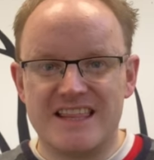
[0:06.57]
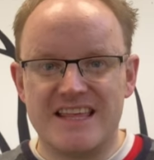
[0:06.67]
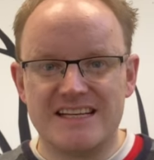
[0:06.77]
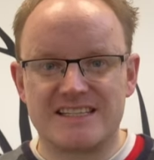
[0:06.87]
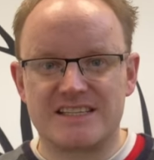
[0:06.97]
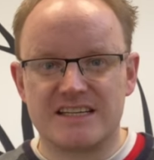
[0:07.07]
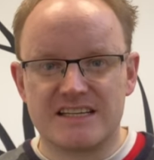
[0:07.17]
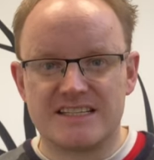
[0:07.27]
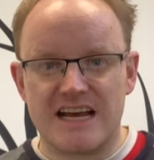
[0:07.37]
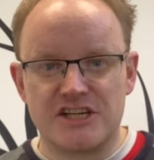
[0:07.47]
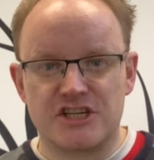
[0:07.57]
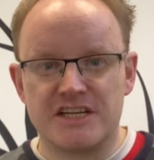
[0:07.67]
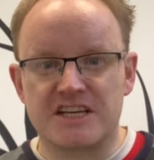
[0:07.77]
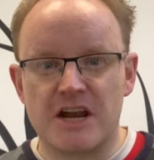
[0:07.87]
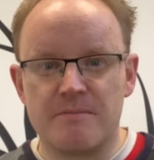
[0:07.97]
This session
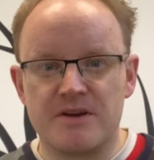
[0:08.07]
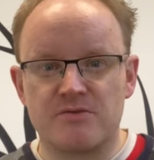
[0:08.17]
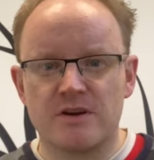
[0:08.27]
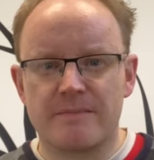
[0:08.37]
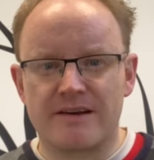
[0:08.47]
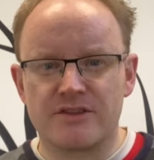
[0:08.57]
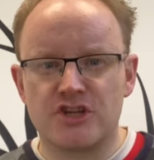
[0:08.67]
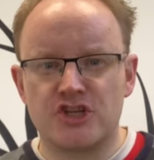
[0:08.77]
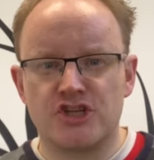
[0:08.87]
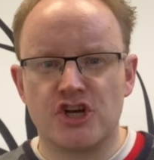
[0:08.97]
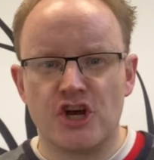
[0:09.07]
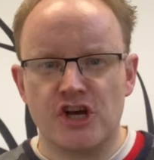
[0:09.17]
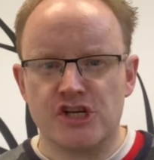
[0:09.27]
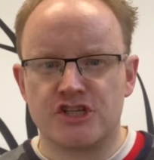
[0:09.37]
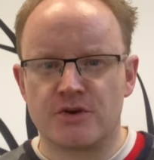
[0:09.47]
is going to be all about the
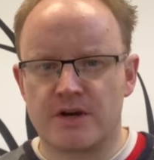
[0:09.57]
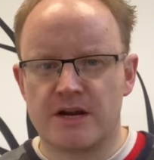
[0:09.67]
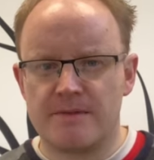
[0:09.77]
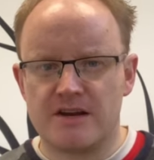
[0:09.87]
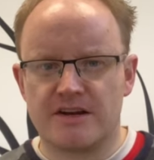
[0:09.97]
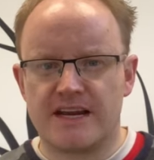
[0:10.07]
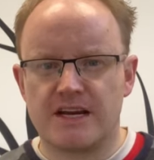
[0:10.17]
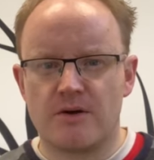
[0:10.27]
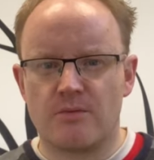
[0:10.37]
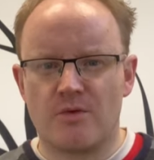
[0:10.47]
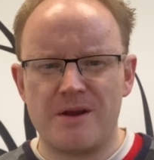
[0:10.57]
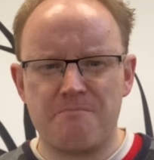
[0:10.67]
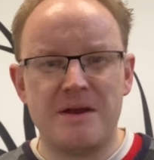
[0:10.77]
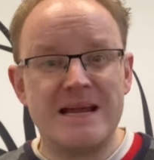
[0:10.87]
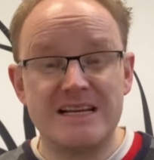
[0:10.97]
church. So we're going to be looking at what it
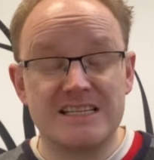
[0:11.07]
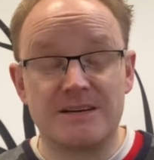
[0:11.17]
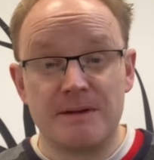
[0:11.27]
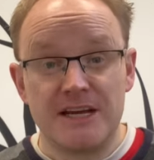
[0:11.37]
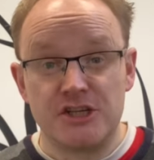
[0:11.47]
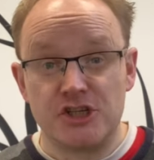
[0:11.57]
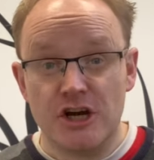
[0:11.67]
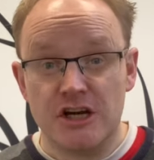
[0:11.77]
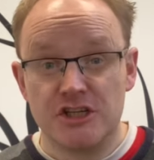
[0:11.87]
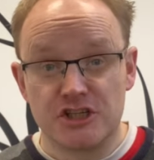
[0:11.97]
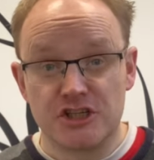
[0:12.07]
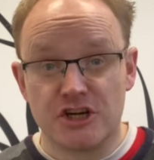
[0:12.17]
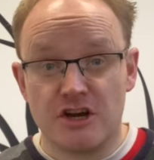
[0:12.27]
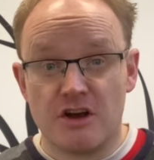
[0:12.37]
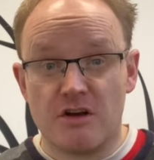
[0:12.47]
means to be a church,
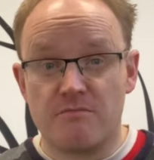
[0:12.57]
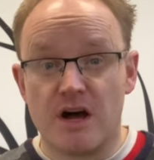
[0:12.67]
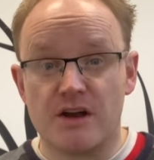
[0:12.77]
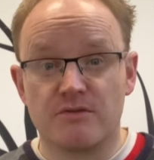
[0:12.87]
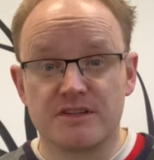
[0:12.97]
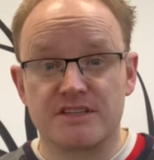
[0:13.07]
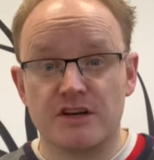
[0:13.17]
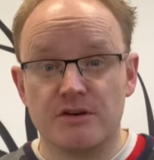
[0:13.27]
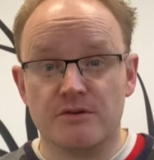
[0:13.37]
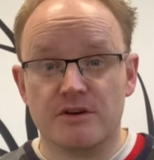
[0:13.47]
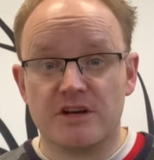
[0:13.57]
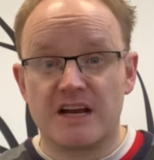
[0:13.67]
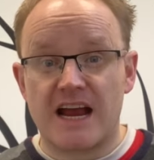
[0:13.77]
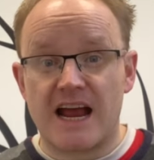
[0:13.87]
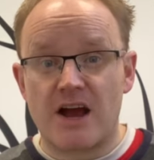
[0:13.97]
but also
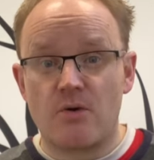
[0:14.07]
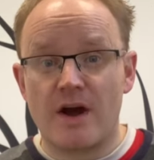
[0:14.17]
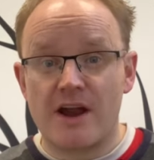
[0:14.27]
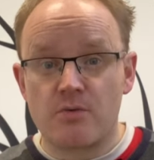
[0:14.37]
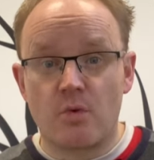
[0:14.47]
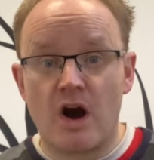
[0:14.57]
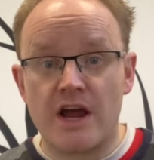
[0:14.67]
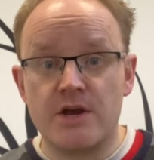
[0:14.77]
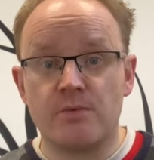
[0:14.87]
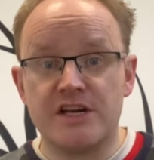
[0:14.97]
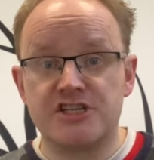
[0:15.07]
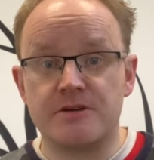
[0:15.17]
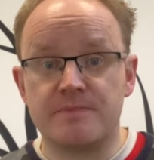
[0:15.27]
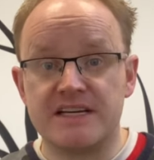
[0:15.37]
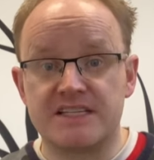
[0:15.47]
how and why we
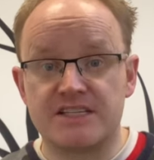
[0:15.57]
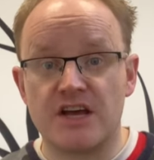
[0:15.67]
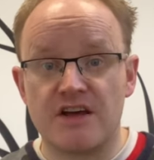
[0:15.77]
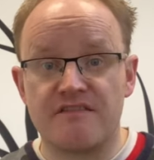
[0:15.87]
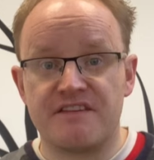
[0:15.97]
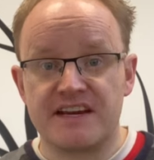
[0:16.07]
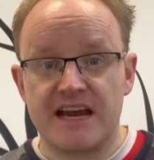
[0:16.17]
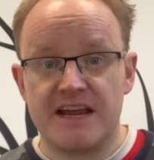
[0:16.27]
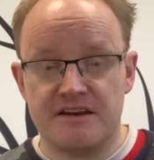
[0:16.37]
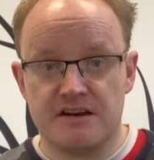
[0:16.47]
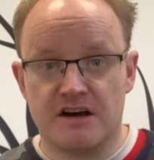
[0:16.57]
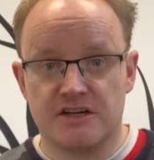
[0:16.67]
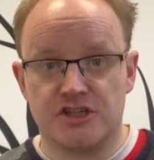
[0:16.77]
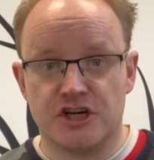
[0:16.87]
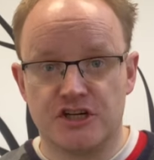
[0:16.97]
should be serving in
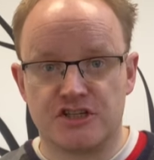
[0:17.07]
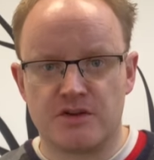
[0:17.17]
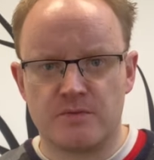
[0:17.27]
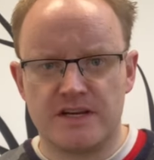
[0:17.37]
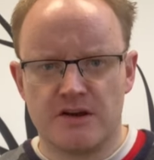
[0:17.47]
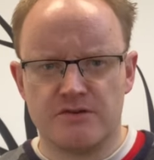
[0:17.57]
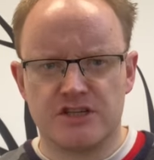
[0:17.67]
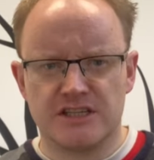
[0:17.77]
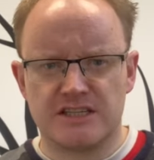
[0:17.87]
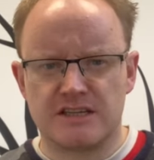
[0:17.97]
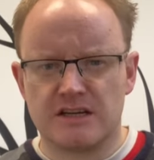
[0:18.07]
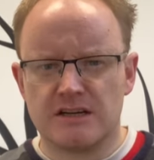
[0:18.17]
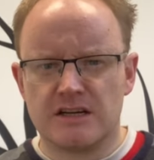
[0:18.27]
our church so that we don't just